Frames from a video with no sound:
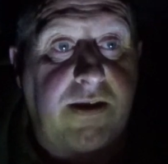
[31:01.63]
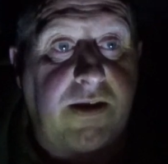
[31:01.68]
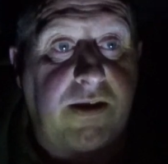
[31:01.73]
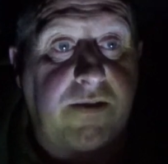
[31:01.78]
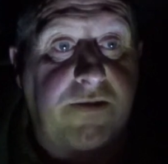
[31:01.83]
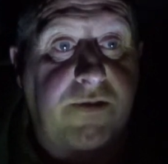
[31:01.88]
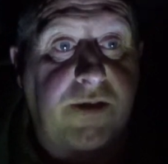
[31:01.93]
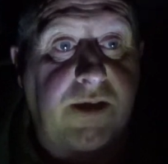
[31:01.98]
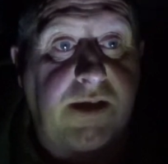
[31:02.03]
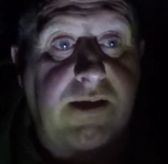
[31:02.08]
I
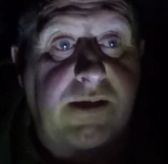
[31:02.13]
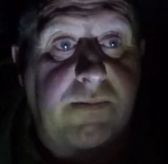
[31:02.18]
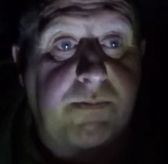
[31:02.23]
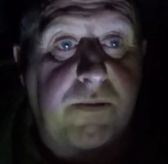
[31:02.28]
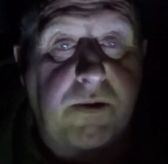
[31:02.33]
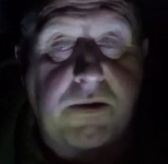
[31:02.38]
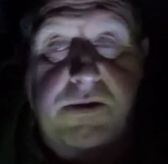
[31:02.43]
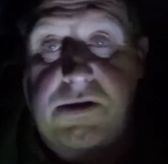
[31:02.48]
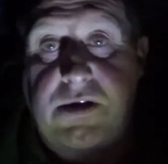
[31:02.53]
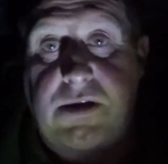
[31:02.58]
think
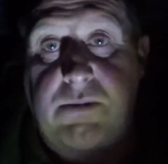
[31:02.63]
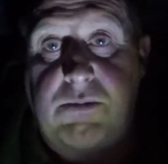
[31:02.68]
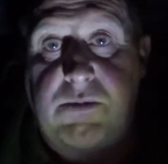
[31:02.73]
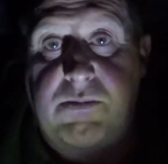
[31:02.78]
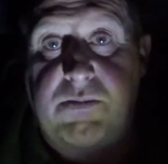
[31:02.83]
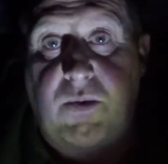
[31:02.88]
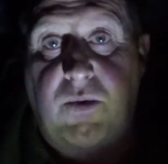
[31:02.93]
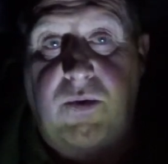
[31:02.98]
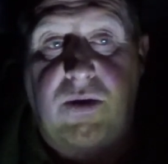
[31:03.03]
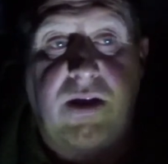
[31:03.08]
personally it was
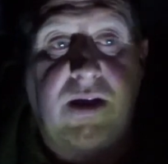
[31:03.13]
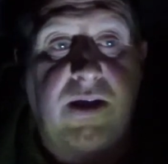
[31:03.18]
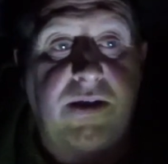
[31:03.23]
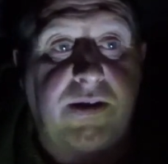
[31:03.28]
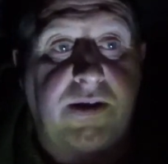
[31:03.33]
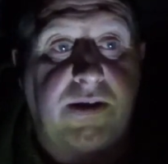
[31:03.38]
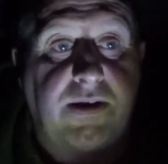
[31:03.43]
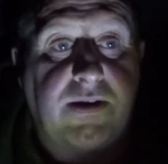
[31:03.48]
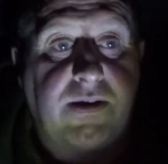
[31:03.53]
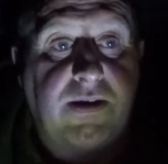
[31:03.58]
ball
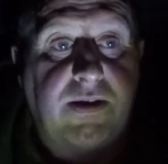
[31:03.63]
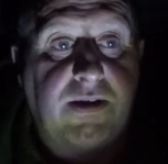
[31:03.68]
lightning.